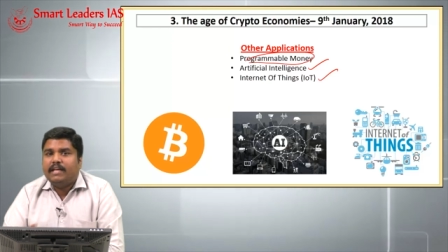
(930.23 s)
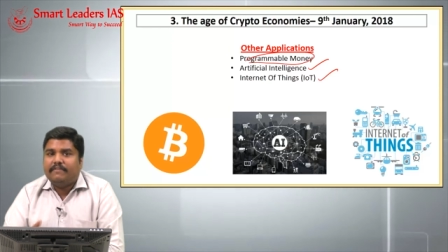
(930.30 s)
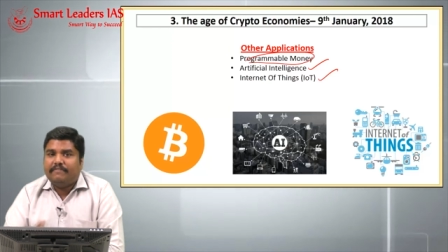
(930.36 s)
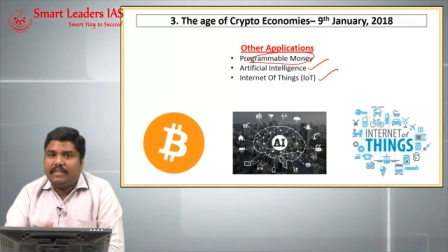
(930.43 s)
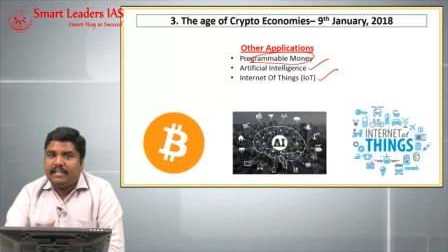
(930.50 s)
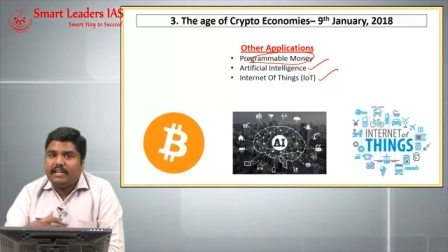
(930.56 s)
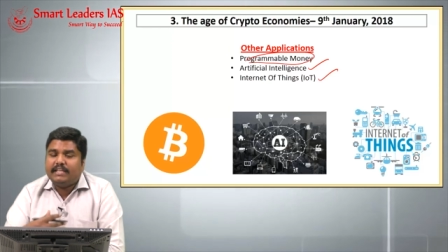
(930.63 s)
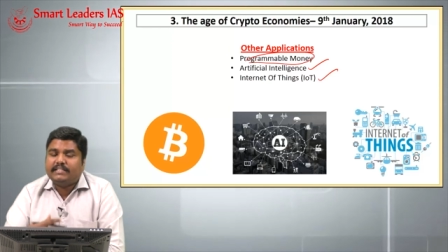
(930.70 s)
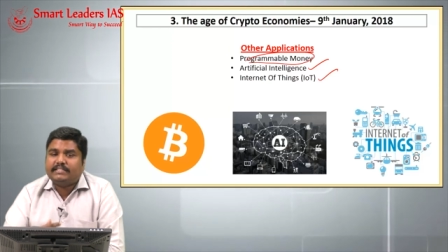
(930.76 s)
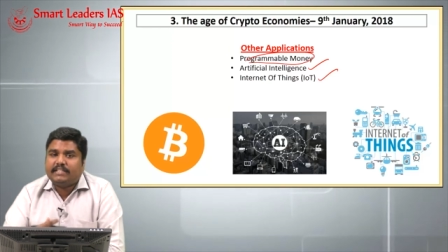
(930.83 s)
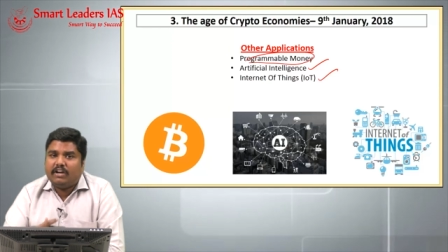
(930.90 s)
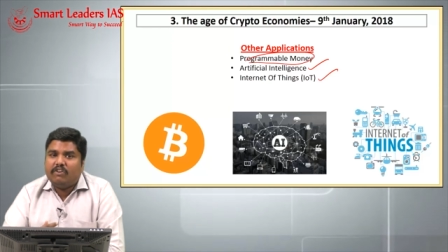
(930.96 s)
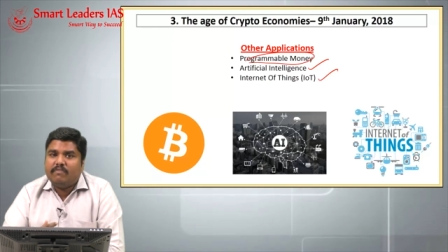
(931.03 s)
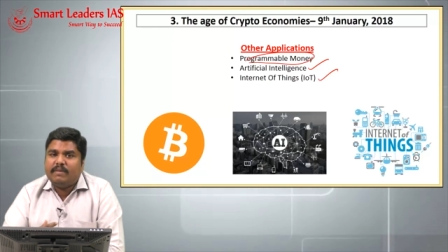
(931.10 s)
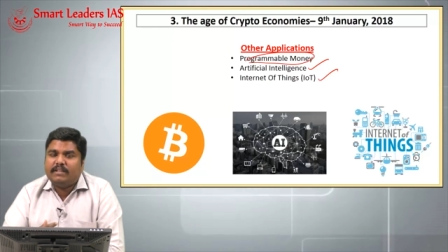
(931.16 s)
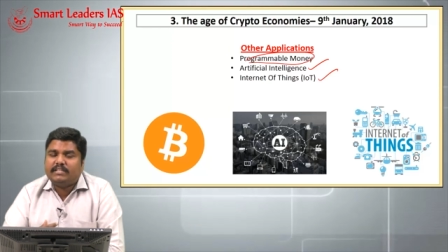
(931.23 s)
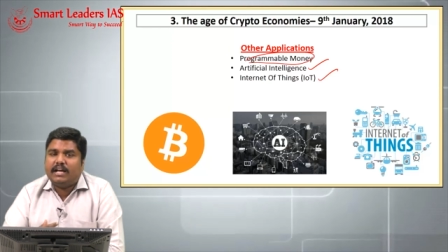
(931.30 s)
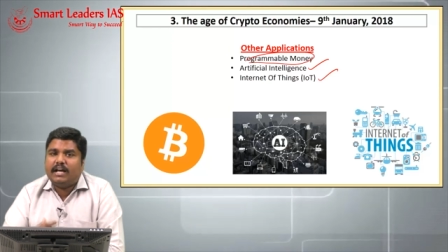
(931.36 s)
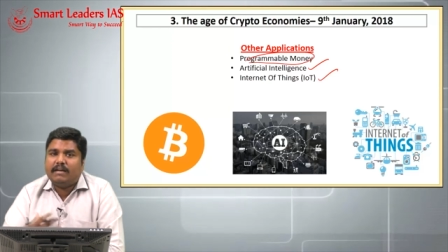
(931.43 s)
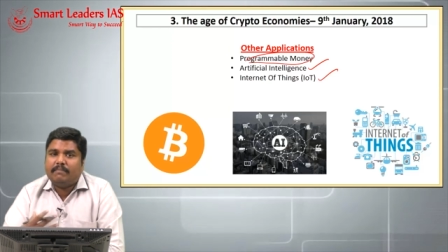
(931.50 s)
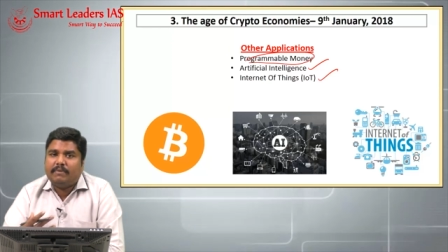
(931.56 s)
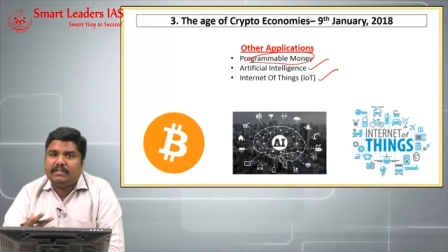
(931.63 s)
Various governments
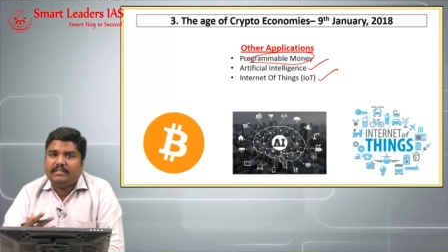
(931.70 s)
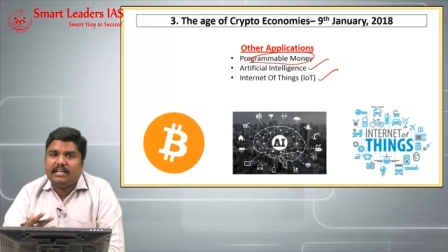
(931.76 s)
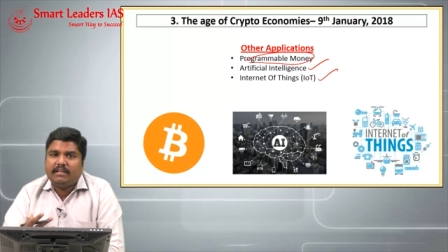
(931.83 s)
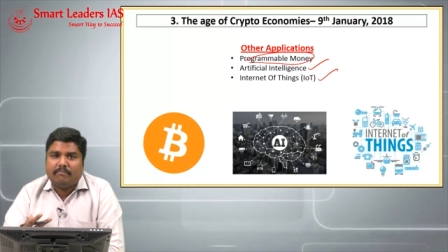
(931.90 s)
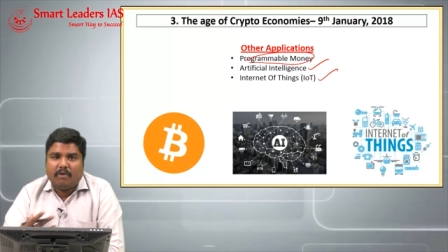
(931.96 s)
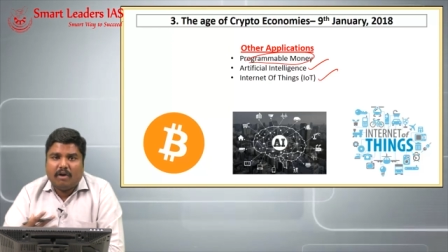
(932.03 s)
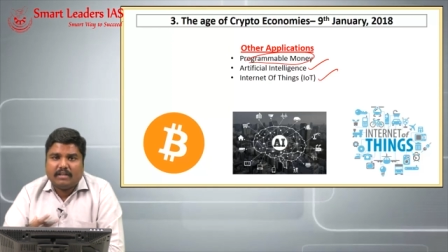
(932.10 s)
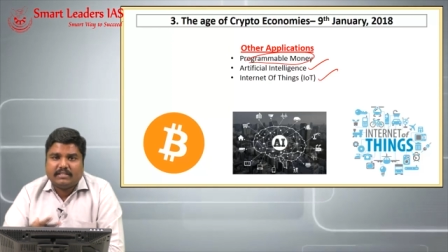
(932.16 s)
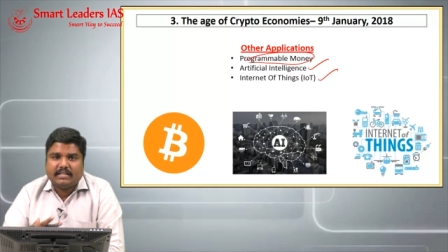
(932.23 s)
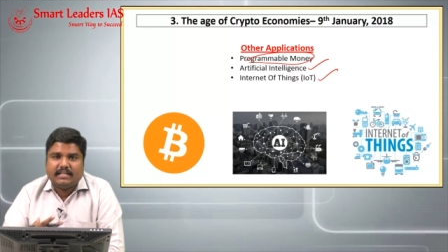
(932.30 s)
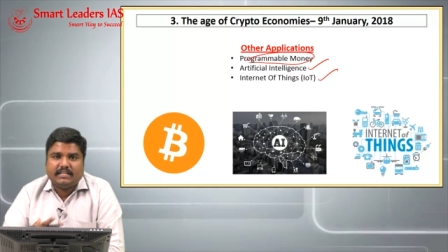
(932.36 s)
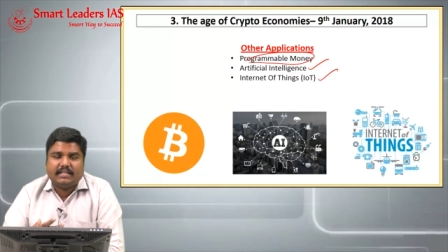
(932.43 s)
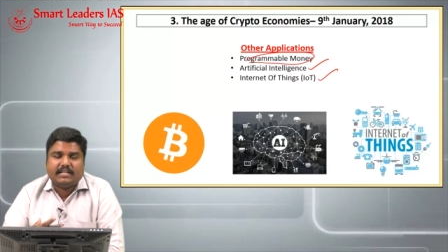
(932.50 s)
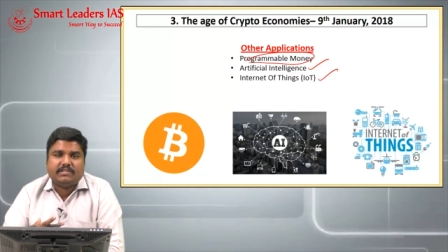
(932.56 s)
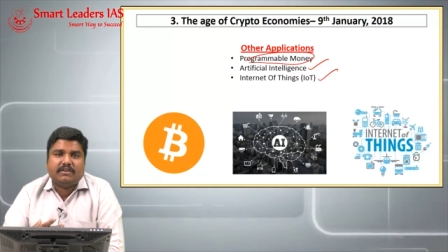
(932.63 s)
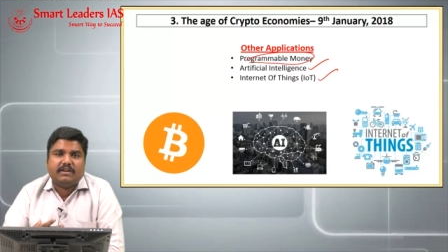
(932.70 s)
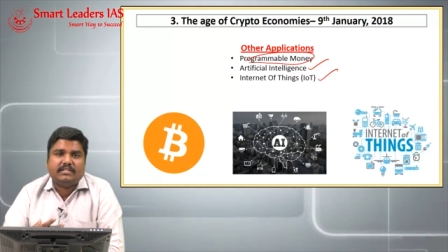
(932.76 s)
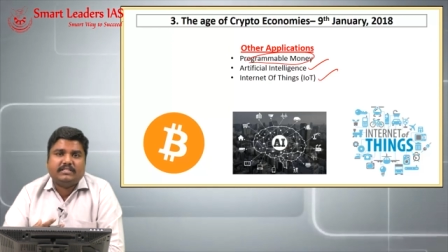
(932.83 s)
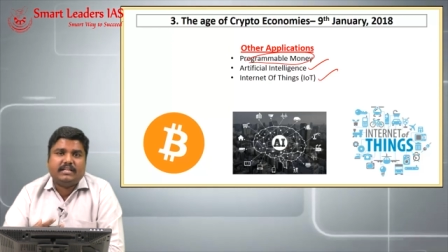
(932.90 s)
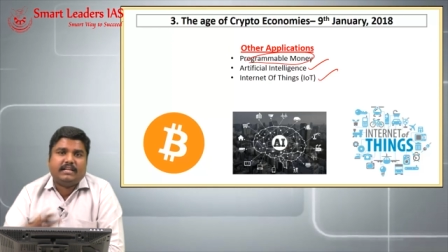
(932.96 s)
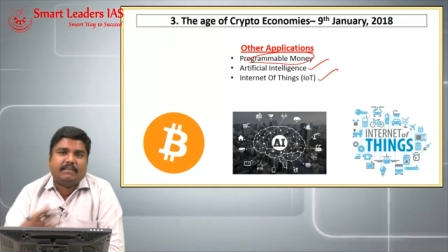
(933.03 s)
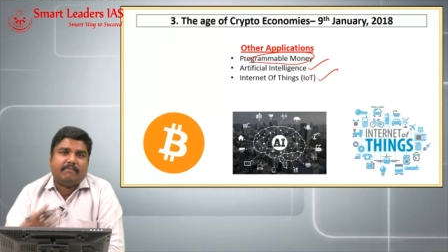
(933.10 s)
are bringing blockchain
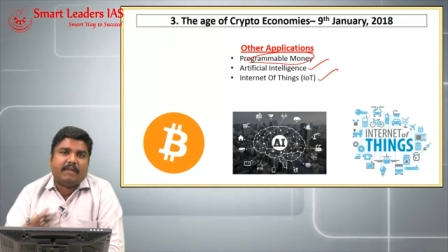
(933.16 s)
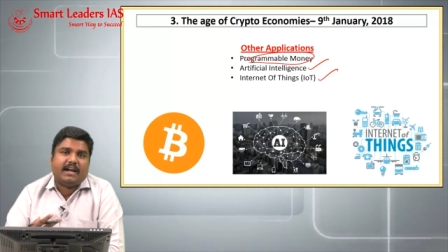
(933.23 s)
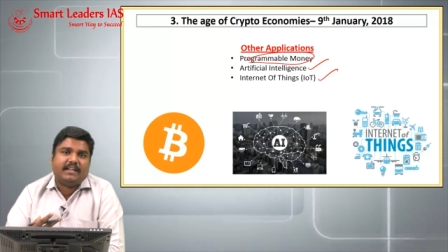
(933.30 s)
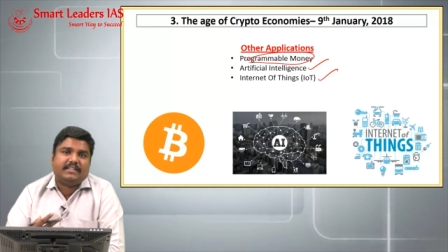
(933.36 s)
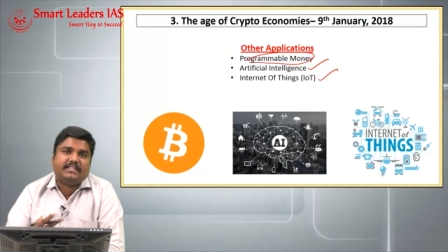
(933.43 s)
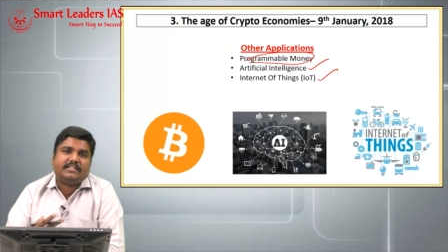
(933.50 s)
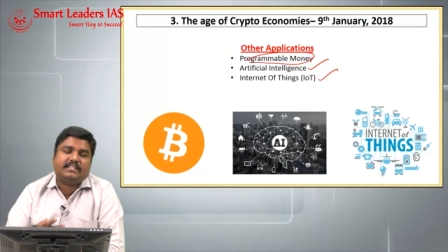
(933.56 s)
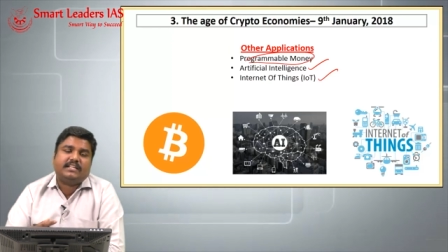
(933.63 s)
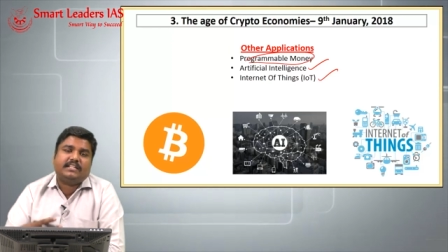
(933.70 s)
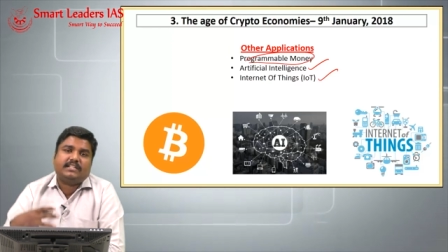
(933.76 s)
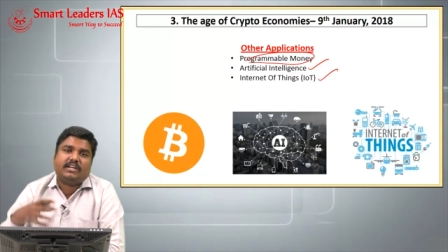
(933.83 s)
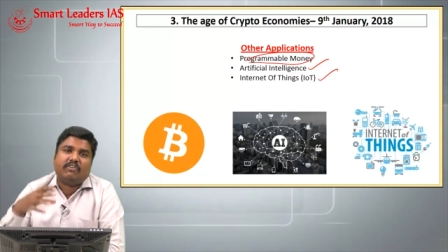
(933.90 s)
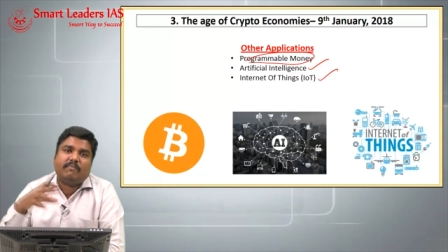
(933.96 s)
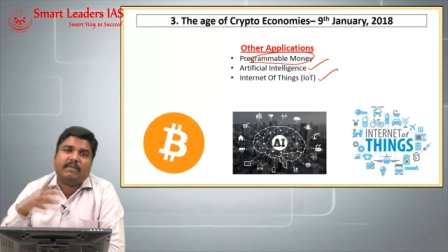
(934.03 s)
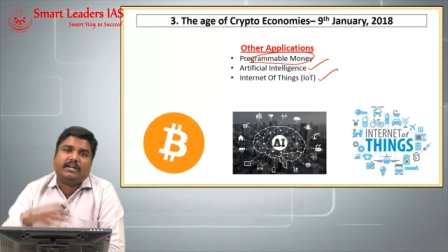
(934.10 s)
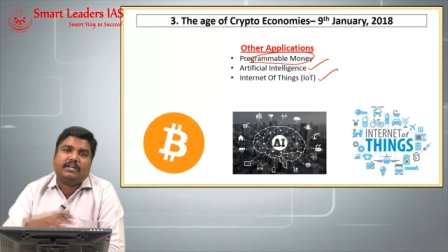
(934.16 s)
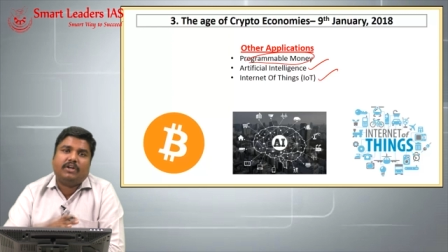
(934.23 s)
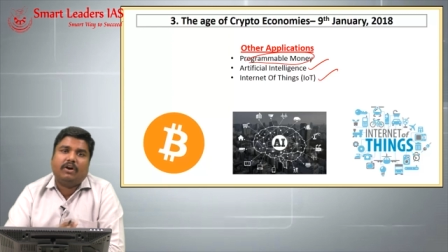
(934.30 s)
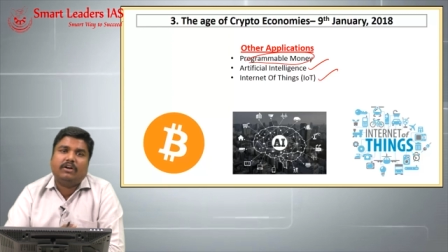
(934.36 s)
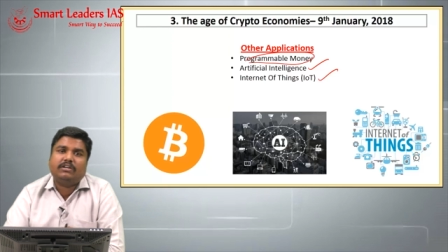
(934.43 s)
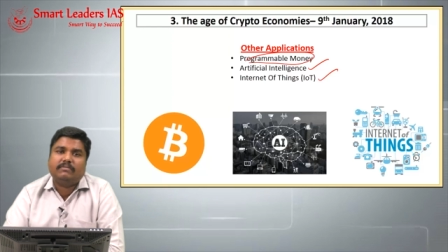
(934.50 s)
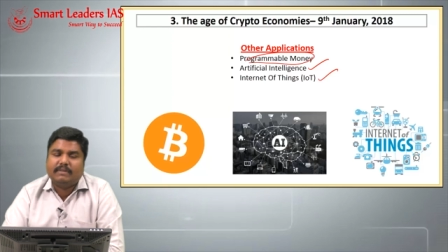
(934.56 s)
technology in managing their government
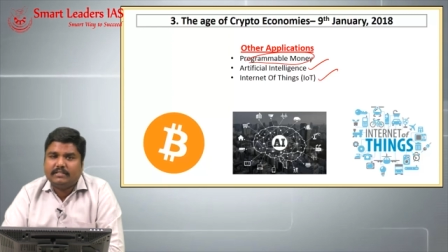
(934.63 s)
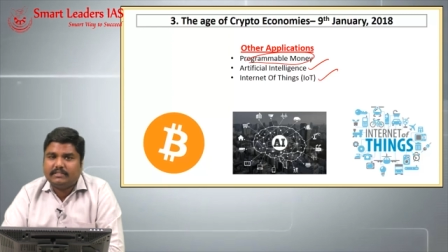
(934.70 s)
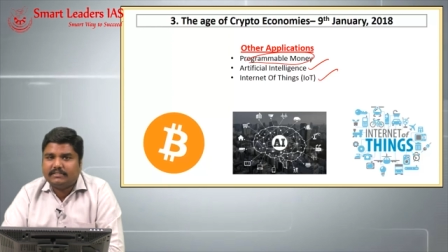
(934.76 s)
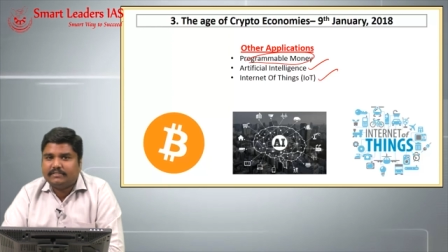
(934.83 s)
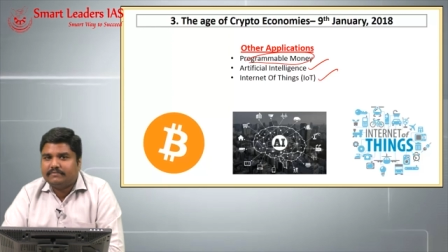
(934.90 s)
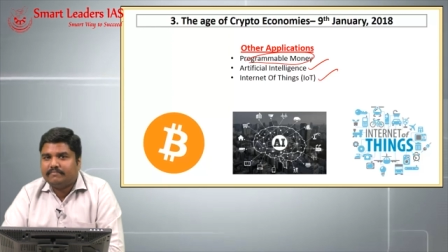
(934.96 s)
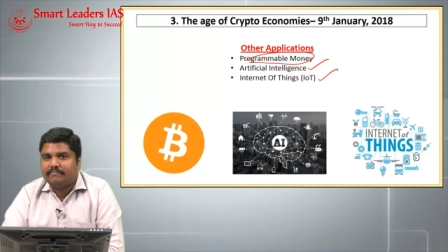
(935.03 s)
documents.